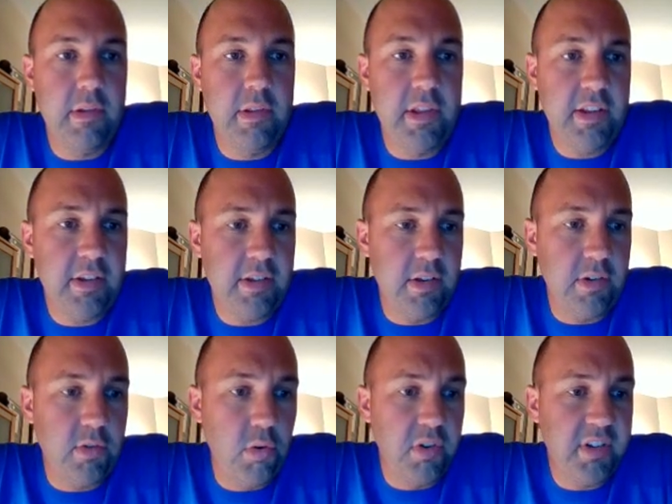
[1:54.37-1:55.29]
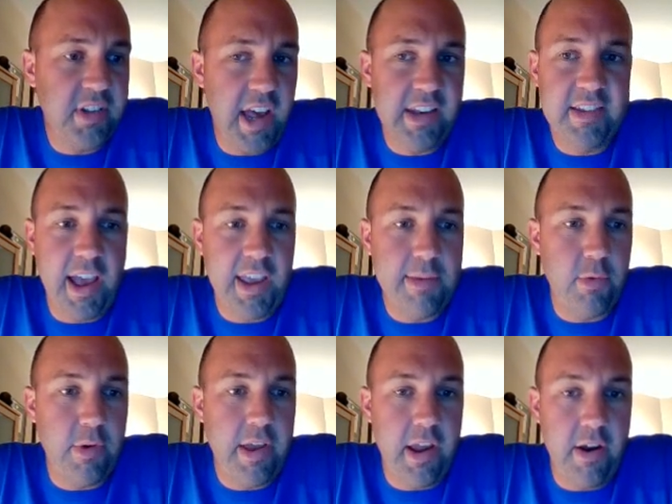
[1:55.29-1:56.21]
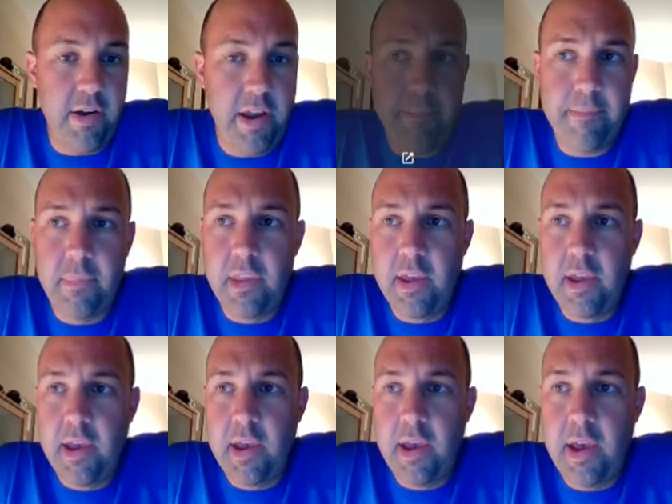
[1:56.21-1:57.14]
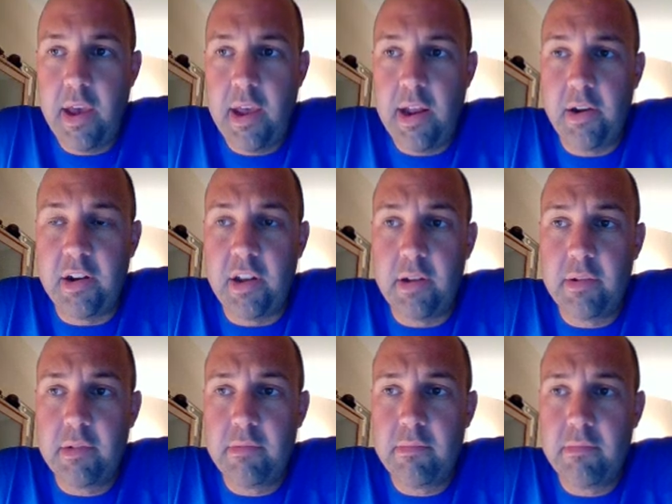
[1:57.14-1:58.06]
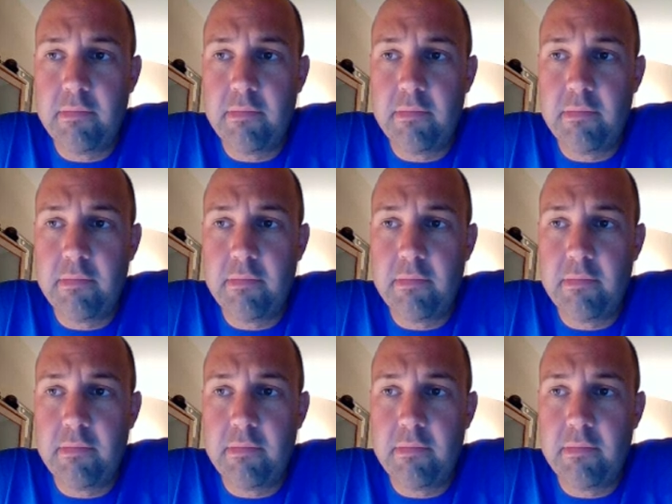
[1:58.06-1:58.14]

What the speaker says: this Google Slides document right here, right? And I'm going to